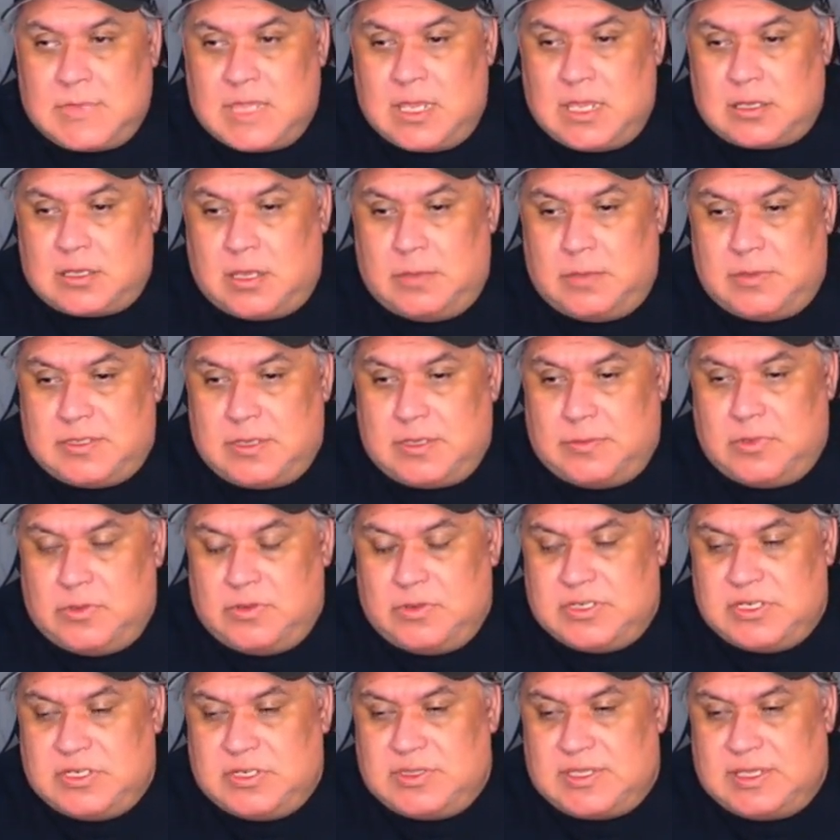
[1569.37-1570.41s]
comment down below
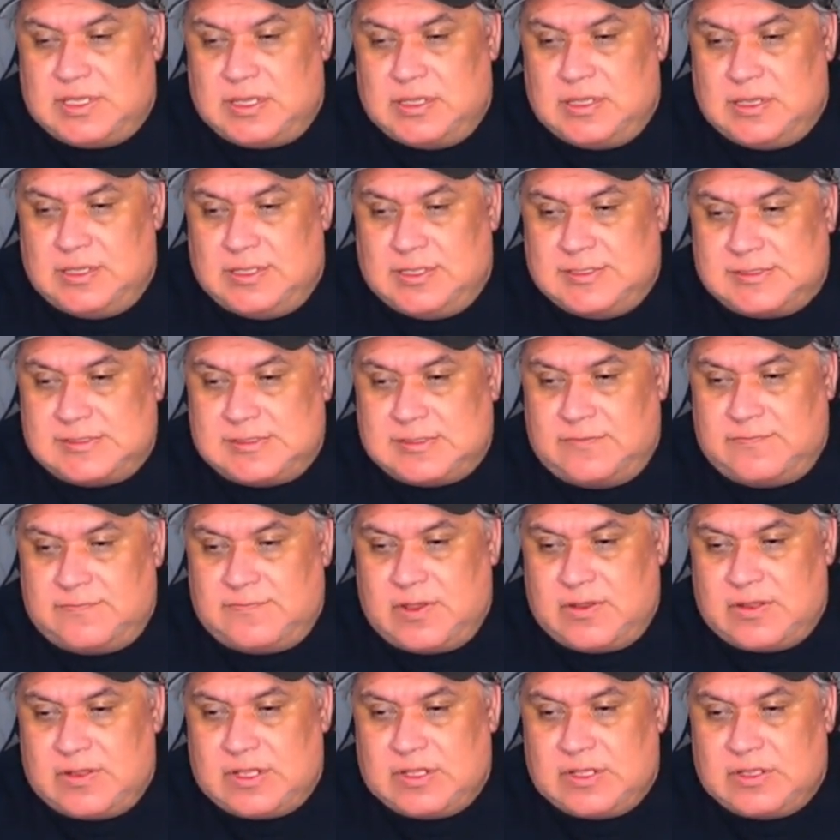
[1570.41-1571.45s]
what you think of the list, if
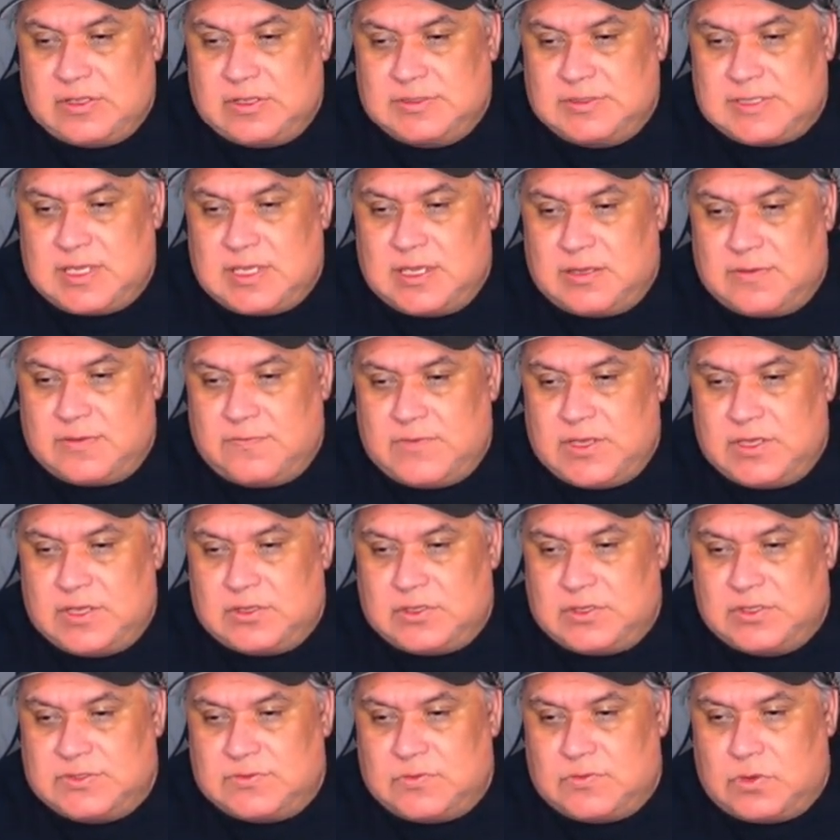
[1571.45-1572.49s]
any of those
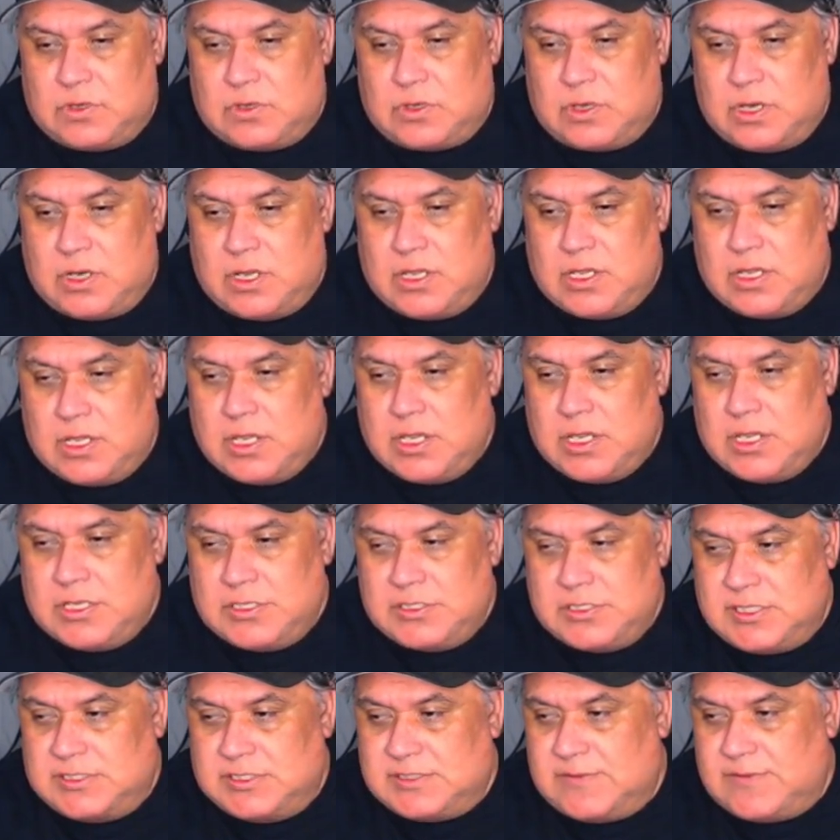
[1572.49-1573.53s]
vehicles were
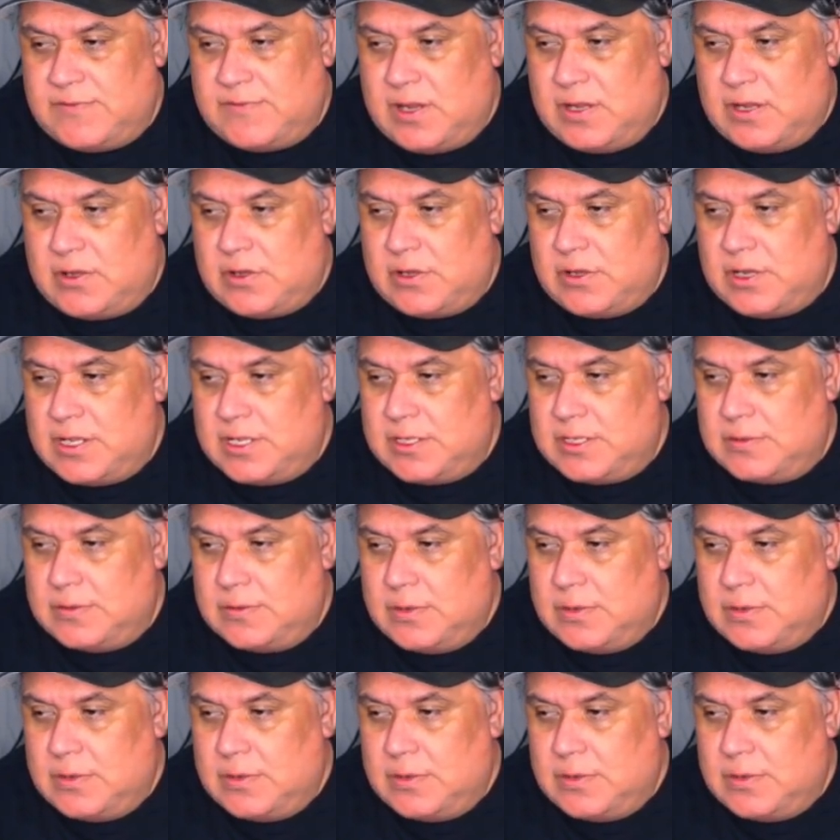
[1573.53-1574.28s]
justified or not.